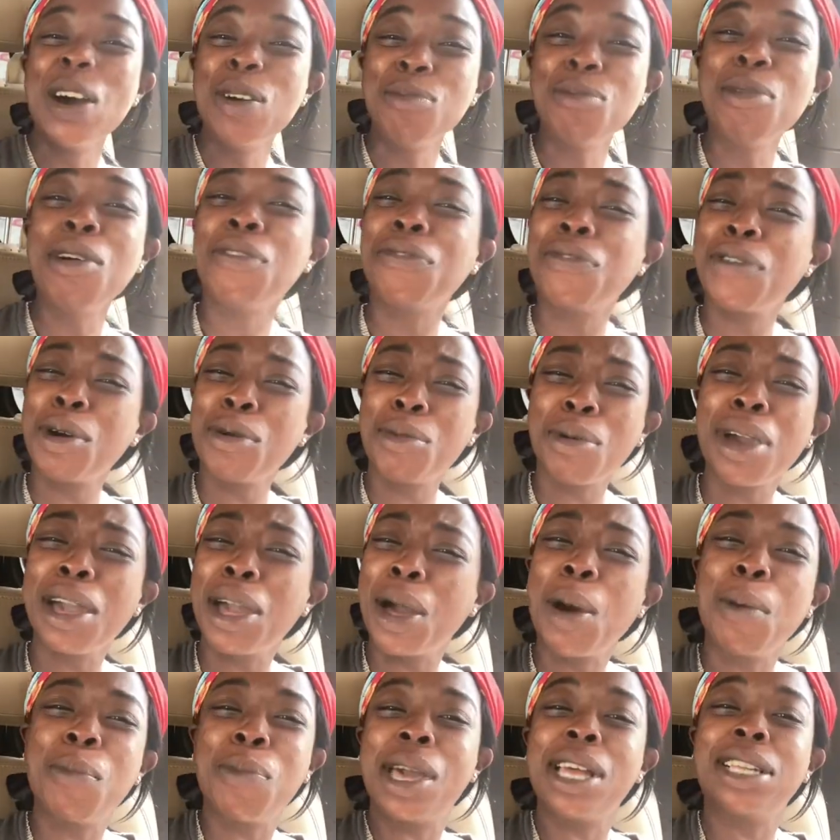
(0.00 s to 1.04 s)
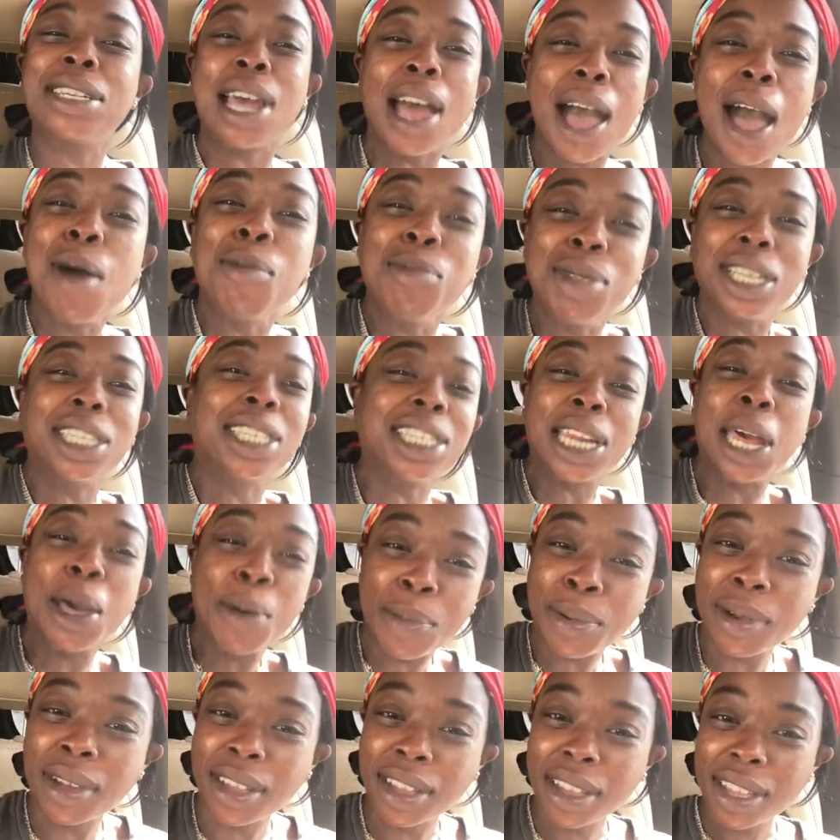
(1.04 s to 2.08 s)
but for real, bitch, I'm the
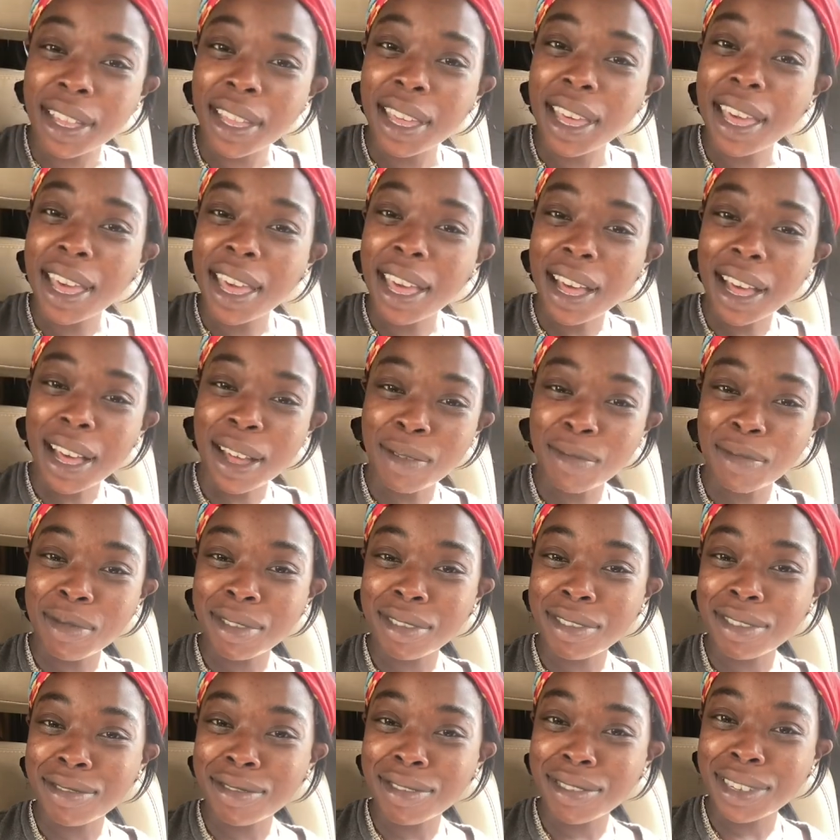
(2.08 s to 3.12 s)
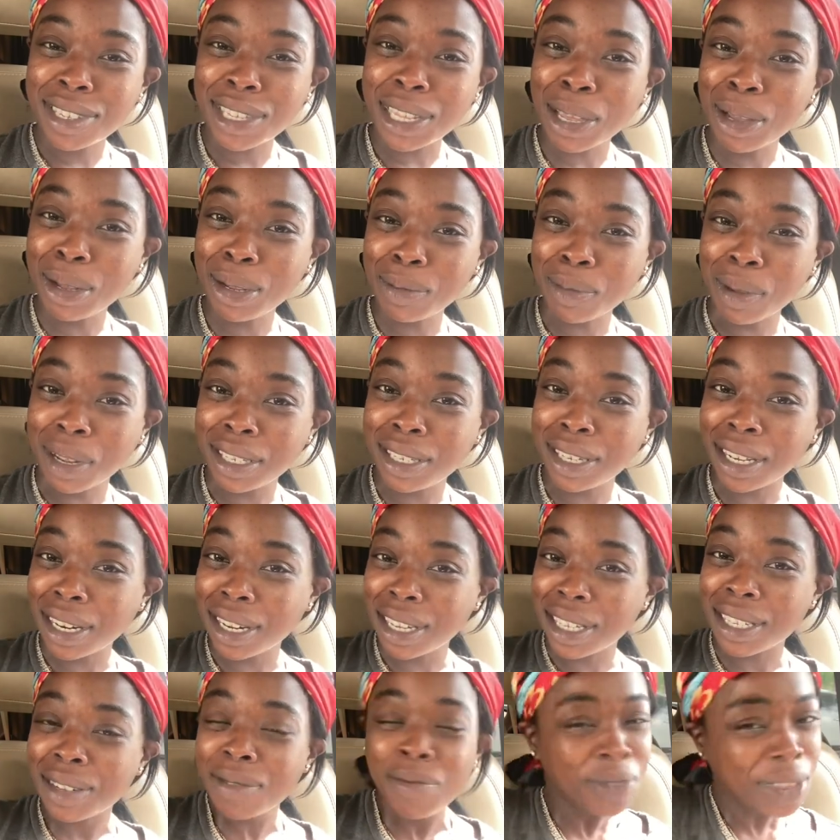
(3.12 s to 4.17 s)
stepper. Use my
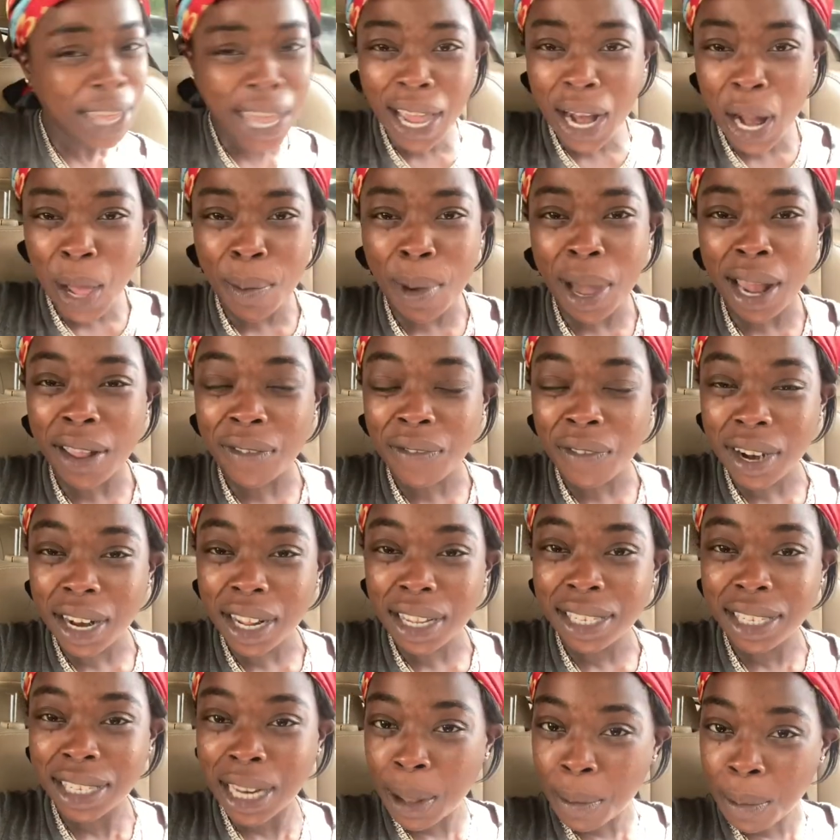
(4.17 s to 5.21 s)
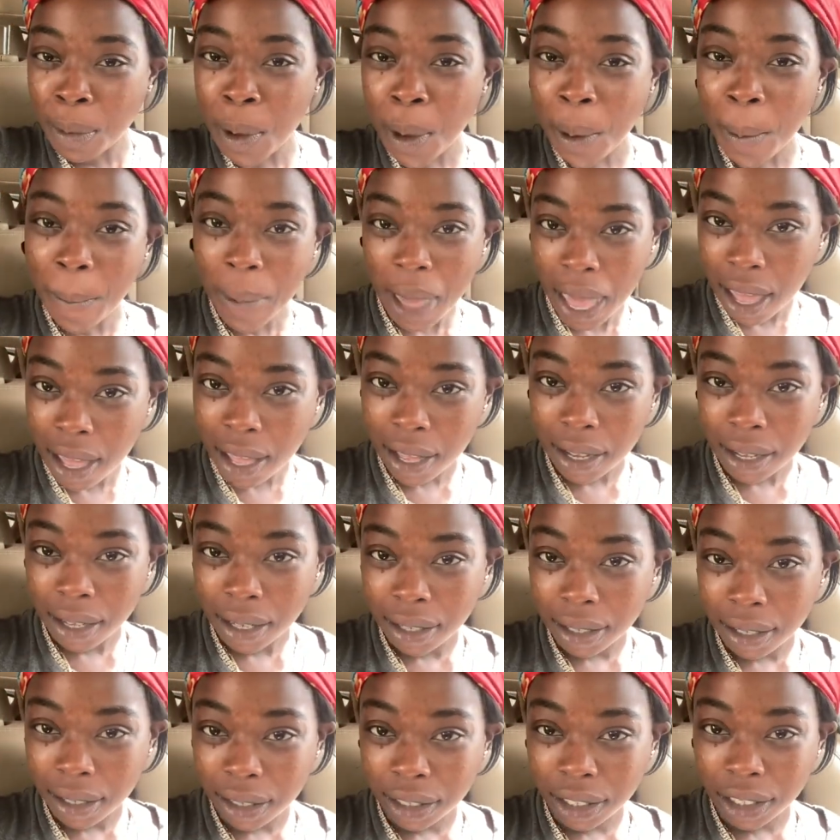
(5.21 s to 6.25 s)
titties. Ain't nobody finna step on me.
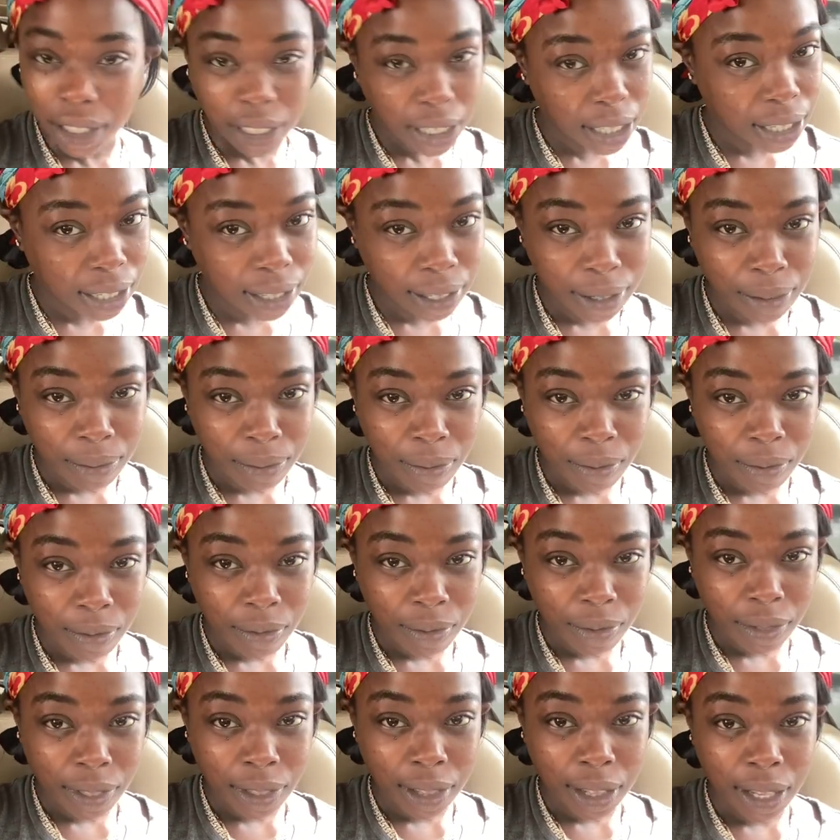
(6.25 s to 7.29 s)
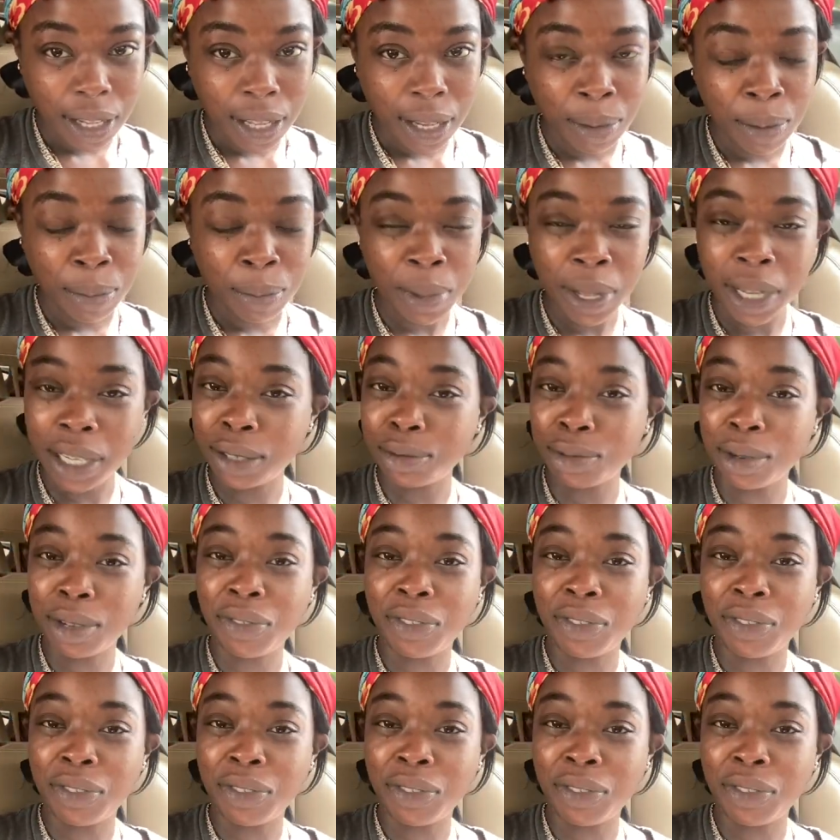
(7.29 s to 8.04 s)
Shit. Bitch, we